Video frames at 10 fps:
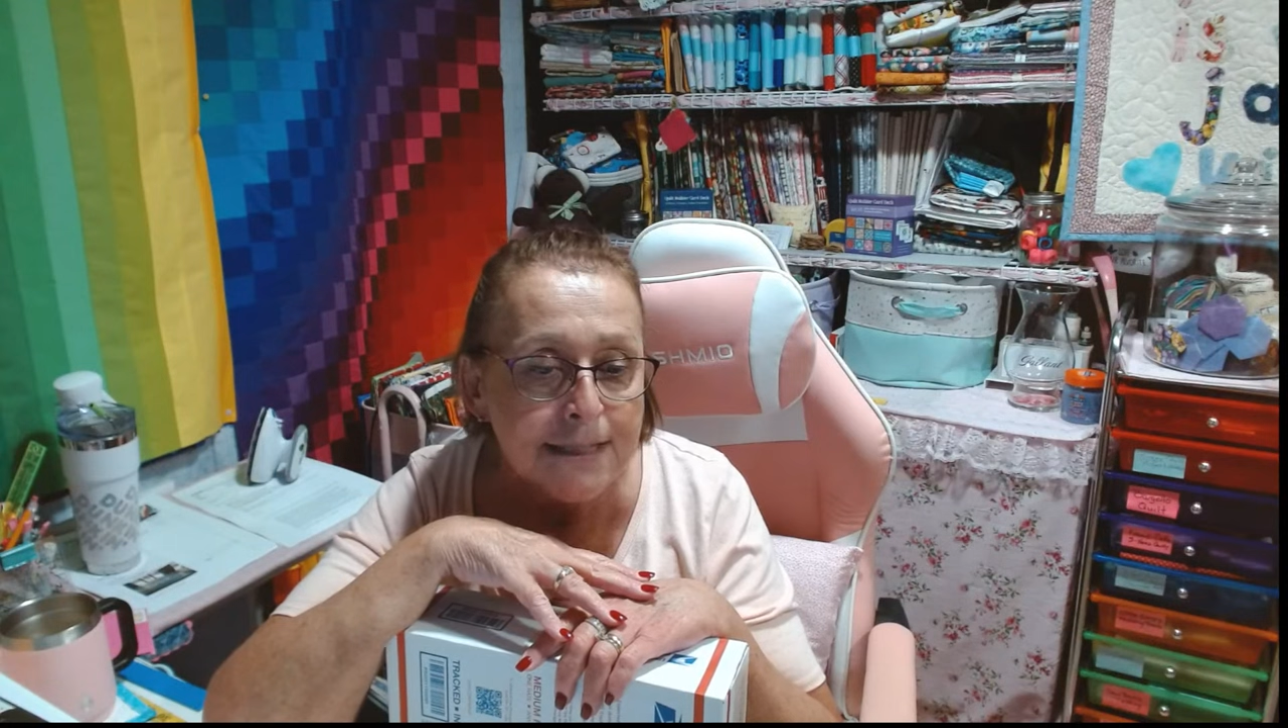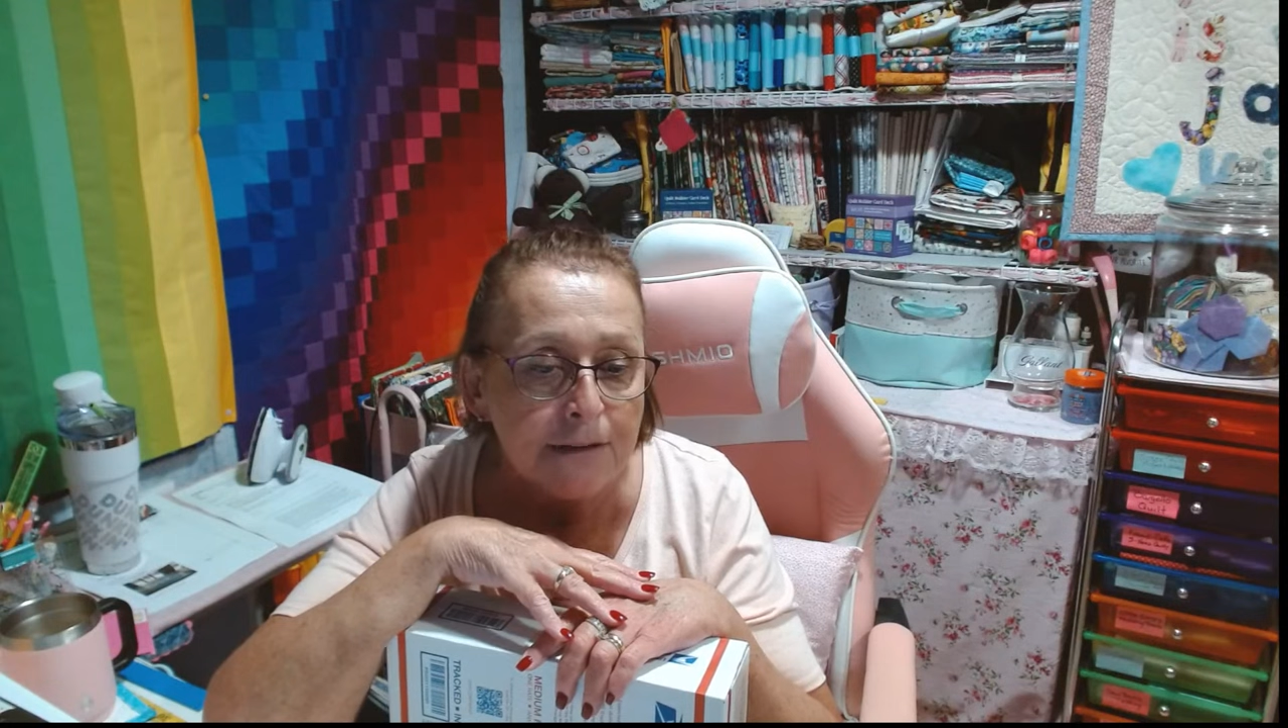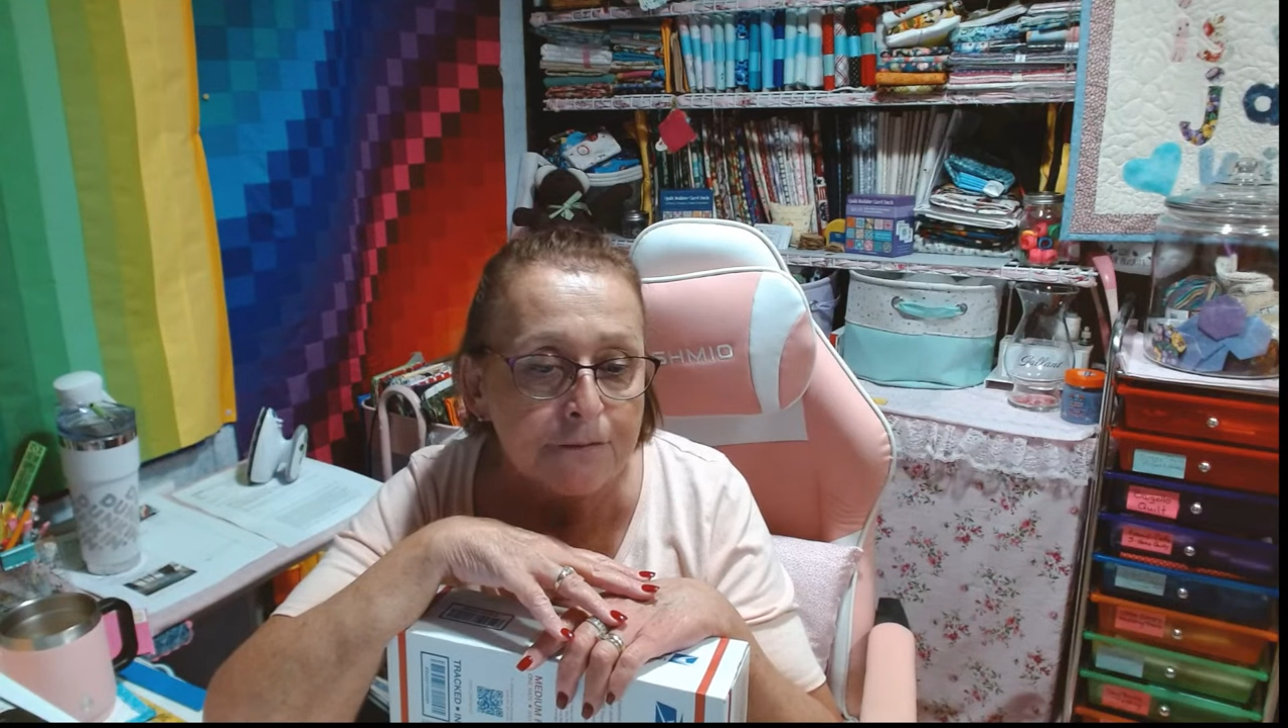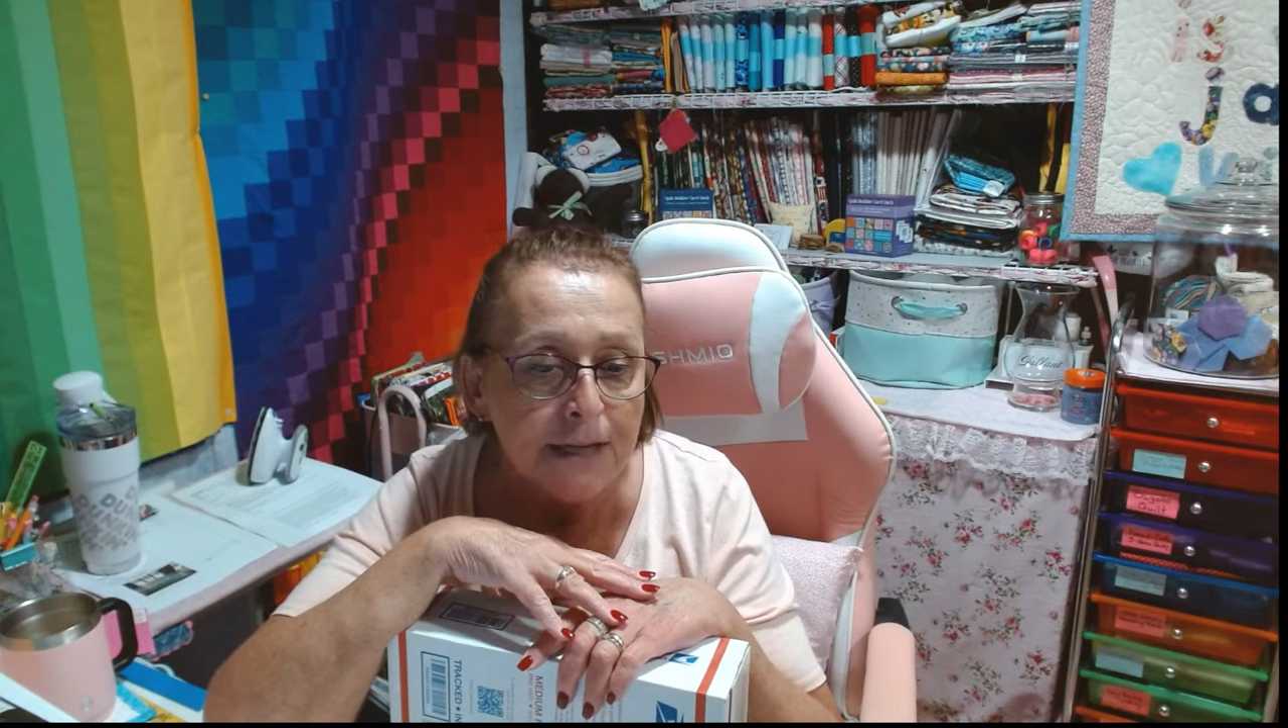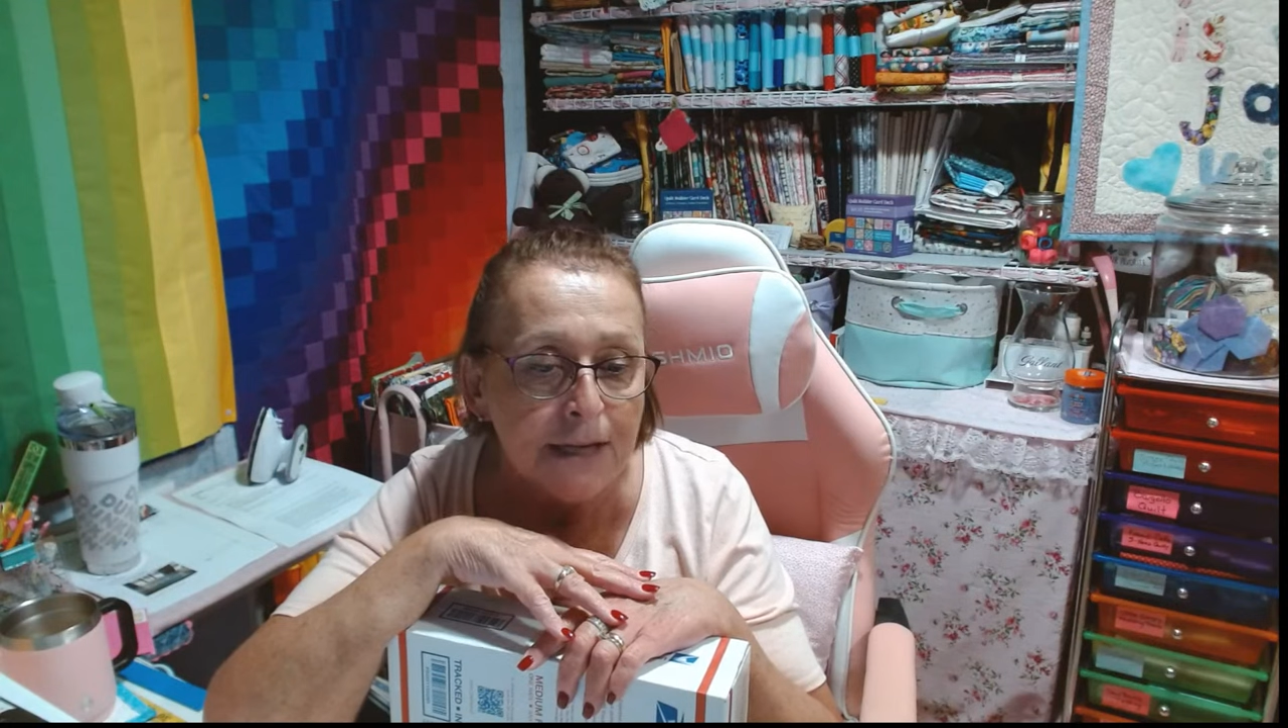
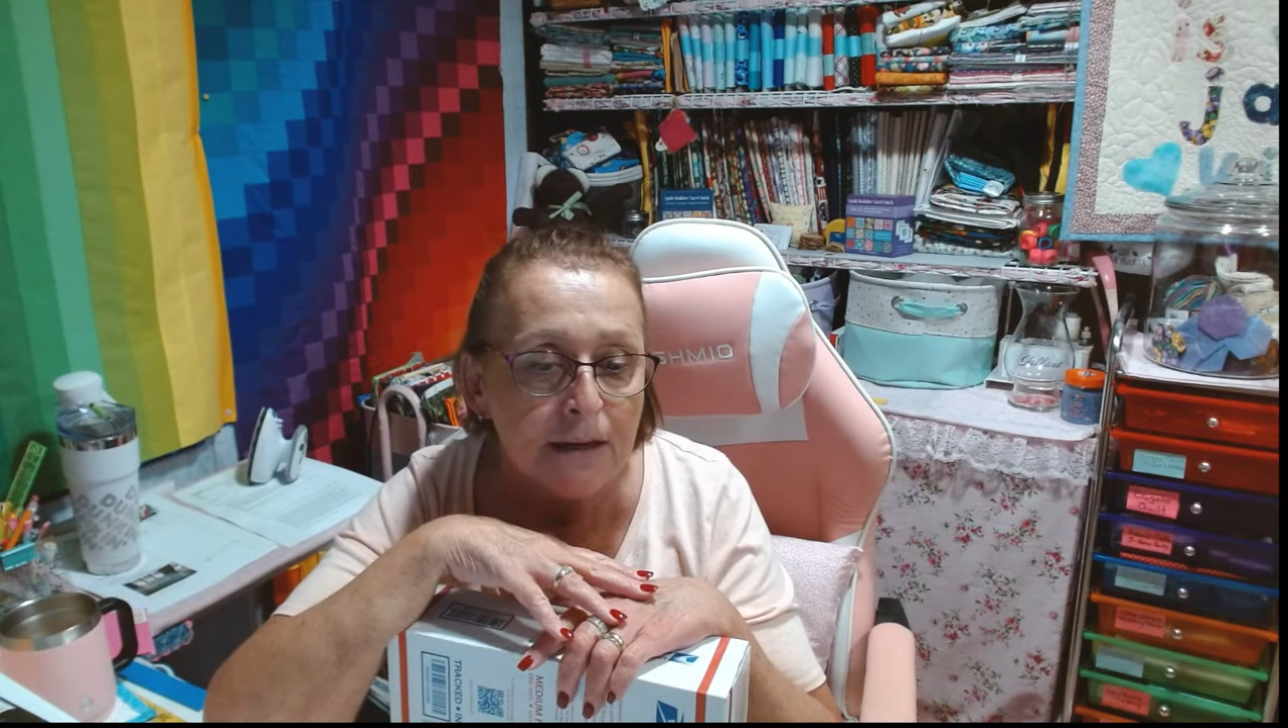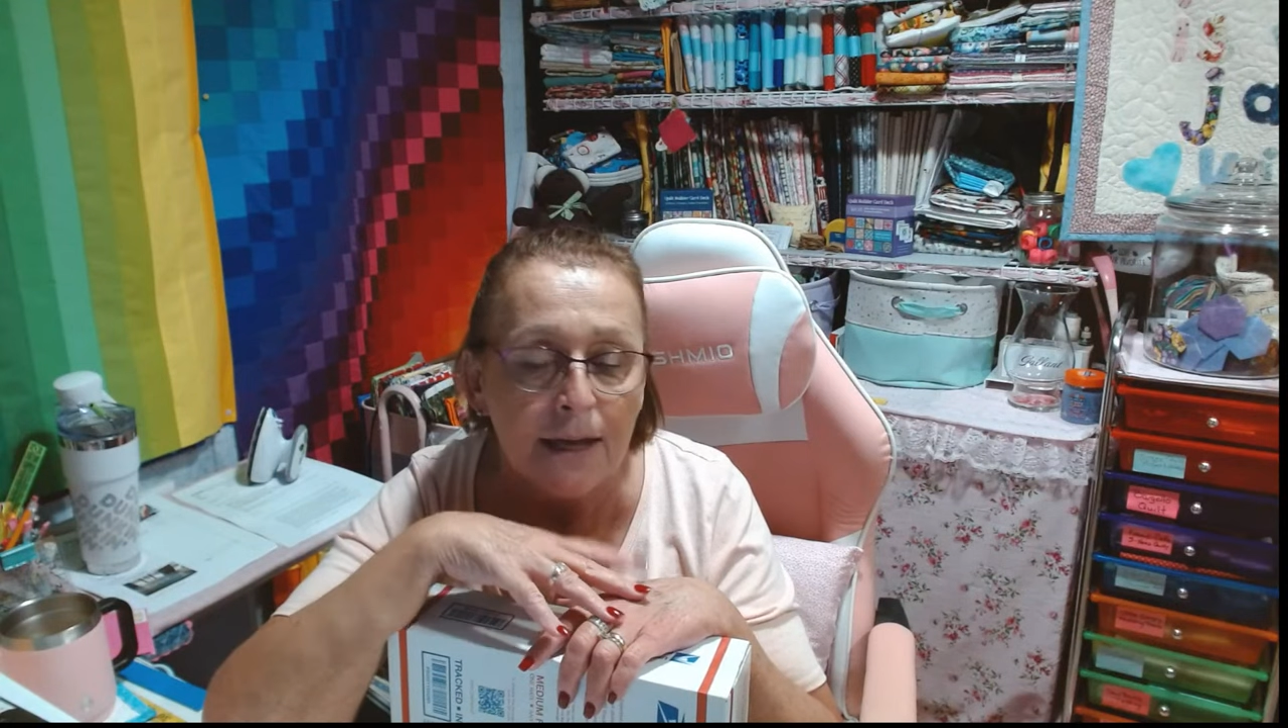evening,